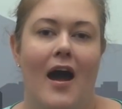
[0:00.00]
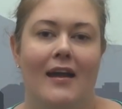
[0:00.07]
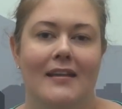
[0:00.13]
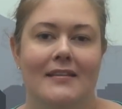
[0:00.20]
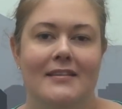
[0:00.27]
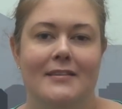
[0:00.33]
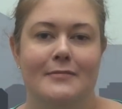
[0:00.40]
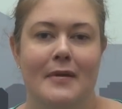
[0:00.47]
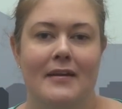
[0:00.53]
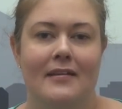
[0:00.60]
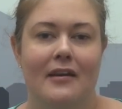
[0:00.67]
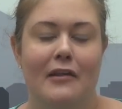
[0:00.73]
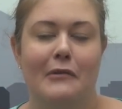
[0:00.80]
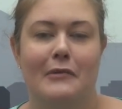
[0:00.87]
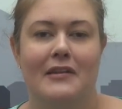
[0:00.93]
Hi, this is
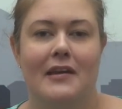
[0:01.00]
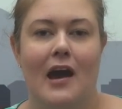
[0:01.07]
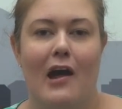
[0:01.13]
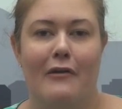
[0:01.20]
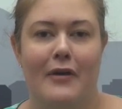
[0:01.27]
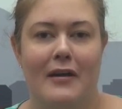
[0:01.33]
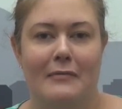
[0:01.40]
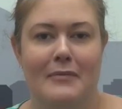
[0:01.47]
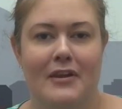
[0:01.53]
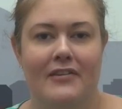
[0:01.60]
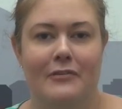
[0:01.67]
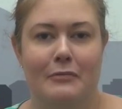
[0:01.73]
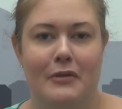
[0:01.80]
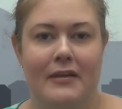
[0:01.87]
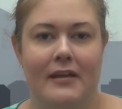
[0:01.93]
Megan Neller with the Colorado
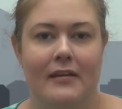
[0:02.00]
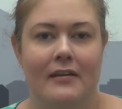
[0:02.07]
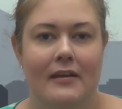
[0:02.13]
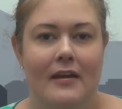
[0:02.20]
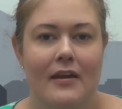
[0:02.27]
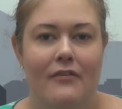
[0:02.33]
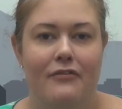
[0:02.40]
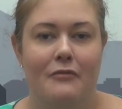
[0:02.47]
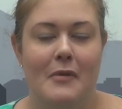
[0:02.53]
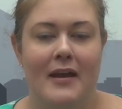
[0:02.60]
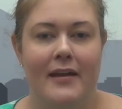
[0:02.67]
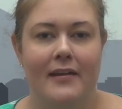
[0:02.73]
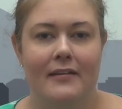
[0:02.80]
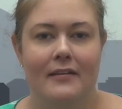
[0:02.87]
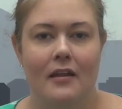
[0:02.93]
Municipal League. For
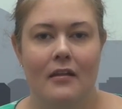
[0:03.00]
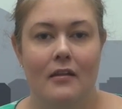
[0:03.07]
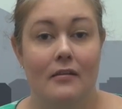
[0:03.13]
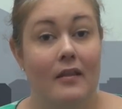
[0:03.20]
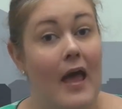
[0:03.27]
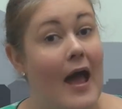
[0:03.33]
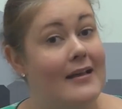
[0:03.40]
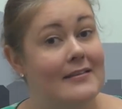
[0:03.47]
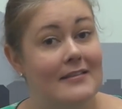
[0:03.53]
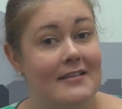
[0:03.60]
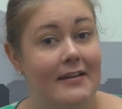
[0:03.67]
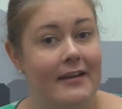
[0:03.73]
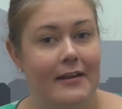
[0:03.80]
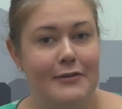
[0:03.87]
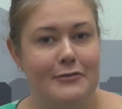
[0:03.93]
my last
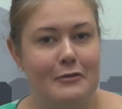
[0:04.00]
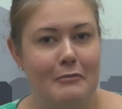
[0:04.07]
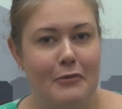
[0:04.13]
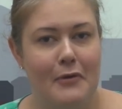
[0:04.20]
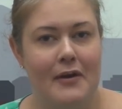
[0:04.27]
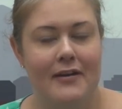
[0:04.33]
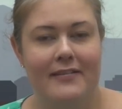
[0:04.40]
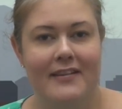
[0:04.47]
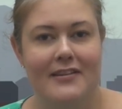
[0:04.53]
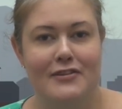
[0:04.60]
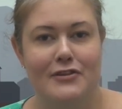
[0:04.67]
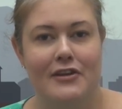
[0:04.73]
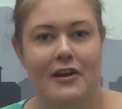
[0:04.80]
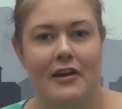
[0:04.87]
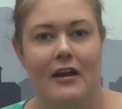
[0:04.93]
Statehouse report
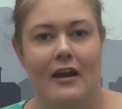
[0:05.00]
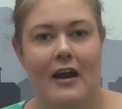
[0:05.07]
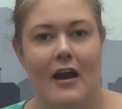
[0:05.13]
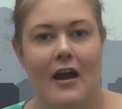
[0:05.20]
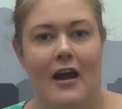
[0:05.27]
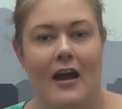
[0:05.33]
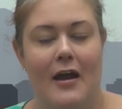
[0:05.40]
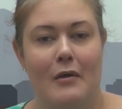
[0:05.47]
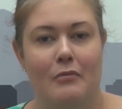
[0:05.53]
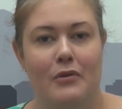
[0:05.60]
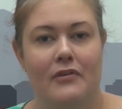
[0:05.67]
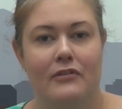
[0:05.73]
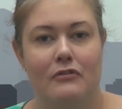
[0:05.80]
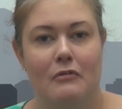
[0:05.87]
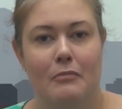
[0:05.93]
this year, I am
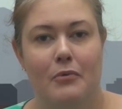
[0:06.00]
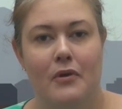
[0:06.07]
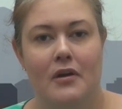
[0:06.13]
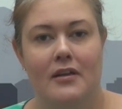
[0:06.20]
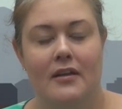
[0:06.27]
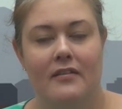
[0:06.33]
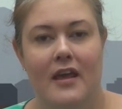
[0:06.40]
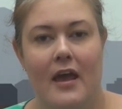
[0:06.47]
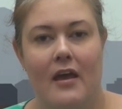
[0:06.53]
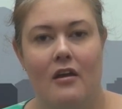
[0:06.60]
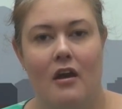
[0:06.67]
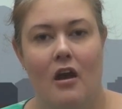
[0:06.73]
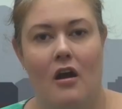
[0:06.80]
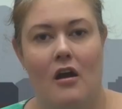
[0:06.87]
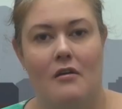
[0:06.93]
pleased to report that
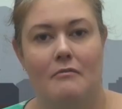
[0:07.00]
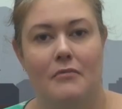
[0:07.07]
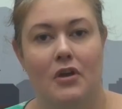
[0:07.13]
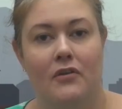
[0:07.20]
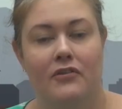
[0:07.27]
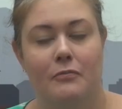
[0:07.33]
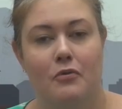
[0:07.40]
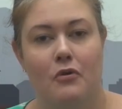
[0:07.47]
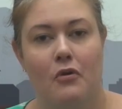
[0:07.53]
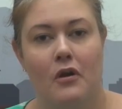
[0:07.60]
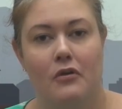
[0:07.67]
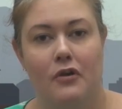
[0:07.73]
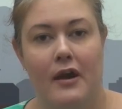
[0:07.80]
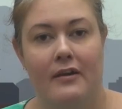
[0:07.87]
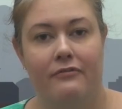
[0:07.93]
our municipal
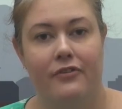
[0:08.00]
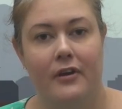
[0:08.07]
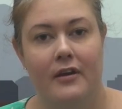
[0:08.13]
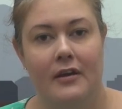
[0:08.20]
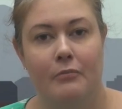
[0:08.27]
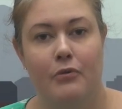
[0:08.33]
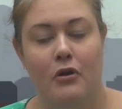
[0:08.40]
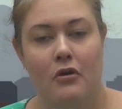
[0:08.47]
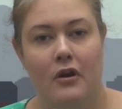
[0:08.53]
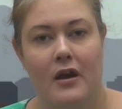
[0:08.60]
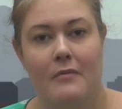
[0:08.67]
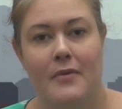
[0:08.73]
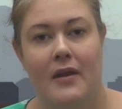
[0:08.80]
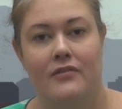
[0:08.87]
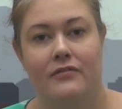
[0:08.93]
court grant funding
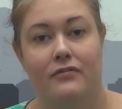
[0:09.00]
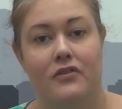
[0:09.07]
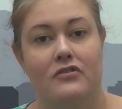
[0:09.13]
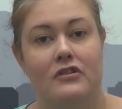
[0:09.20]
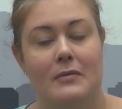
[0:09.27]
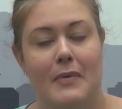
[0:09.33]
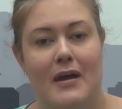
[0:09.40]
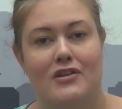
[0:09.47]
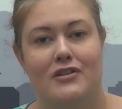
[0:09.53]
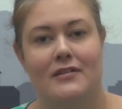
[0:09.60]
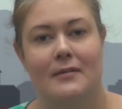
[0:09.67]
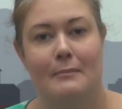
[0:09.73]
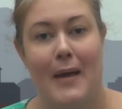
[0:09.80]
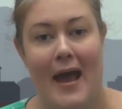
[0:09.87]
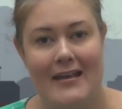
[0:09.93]
program has officially
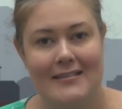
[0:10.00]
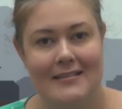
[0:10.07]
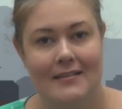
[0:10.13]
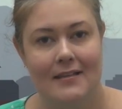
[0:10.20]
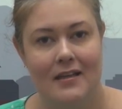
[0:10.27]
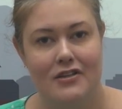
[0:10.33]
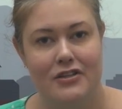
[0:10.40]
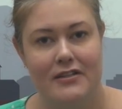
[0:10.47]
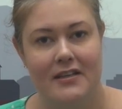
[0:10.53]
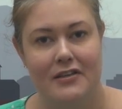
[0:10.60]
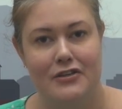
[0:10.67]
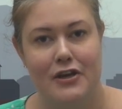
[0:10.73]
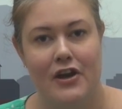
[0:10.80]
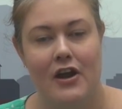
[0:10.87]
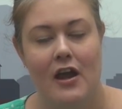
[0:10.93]
passed the
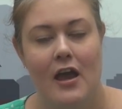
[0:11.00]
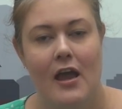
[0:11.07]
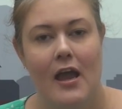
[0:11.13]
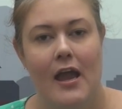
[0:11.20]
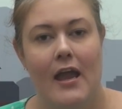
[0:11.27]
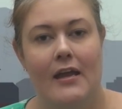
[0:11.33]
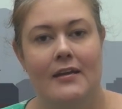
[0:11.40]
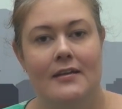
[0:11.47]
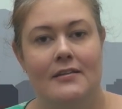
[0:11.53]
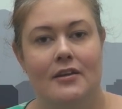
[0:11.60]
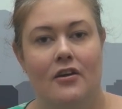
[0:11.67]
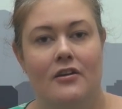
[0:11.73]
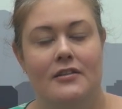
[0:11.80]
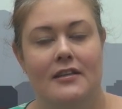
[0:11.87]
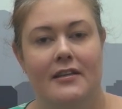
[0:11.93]
legislature and is
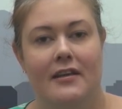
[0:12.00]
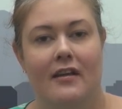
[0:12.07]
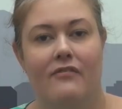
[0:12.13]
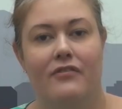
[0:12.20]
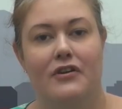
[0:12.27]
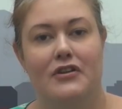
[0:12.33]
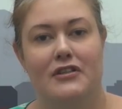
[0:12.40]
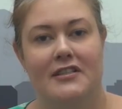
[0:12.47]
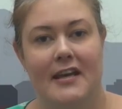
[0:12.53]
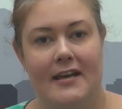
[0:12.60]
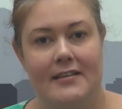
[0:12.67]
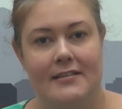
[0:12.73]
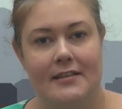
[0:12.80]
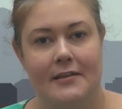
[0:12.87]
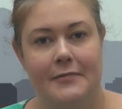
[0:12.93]
on to the governor's
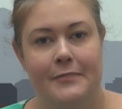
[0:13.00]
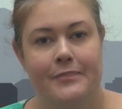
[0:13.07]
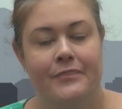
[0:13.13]
desk.